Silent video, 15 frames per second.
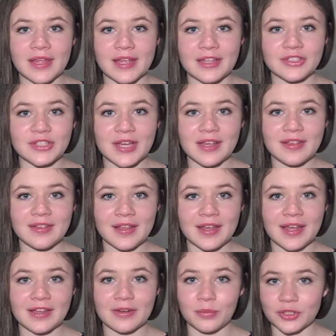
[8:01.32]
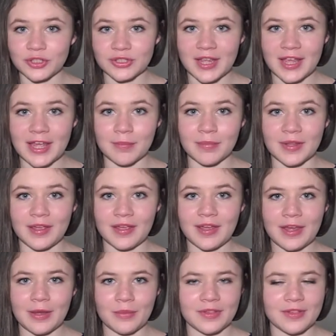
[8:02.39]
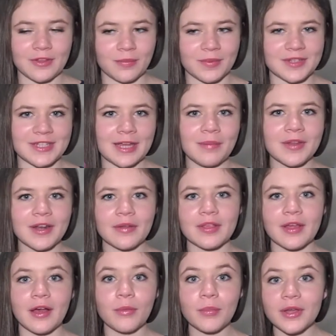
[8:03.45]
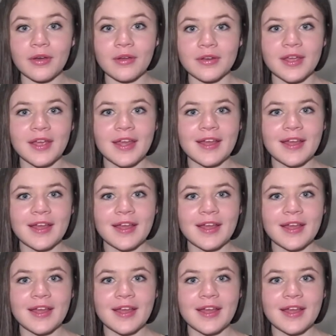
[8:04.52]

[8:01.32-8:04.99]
there, Jess had washed her hair, but her hair was still a bit damp, and I was like, oh my god,